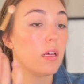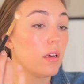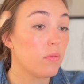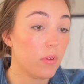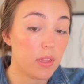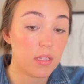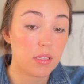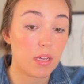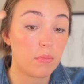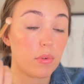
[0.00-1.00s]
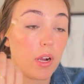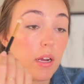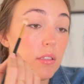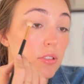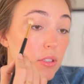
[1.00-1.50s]
with the same
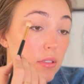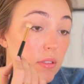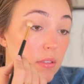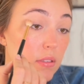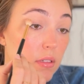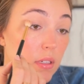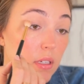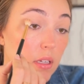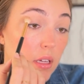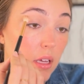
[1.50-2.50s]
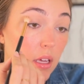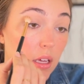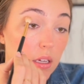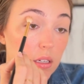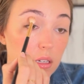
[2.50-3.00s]
brush
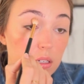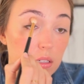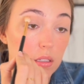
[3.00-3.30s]
and